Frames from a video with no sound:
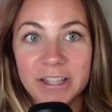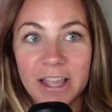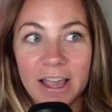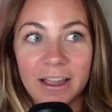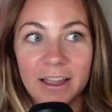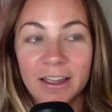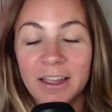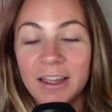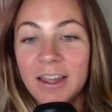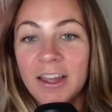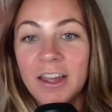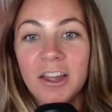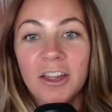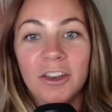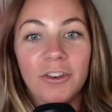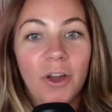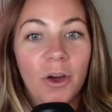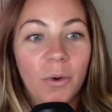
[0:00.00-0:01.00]
Like,
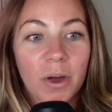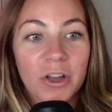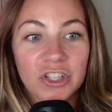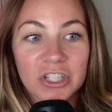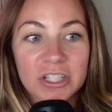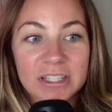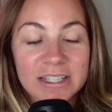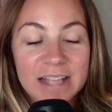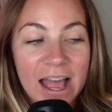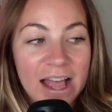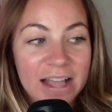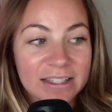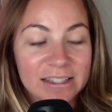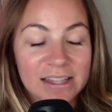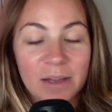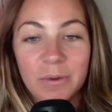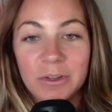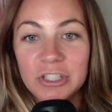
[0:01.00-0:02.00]
no questions asked.
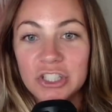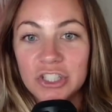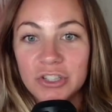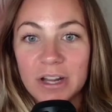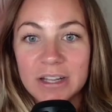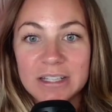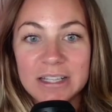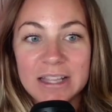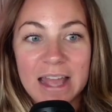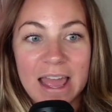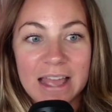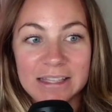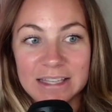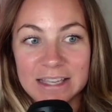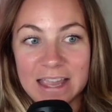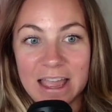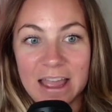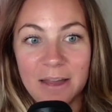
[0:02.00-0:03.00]
They went straight to the
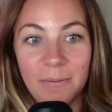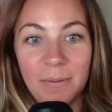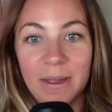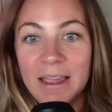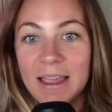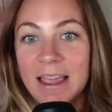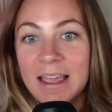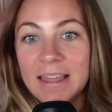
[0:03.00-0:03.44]
ATM.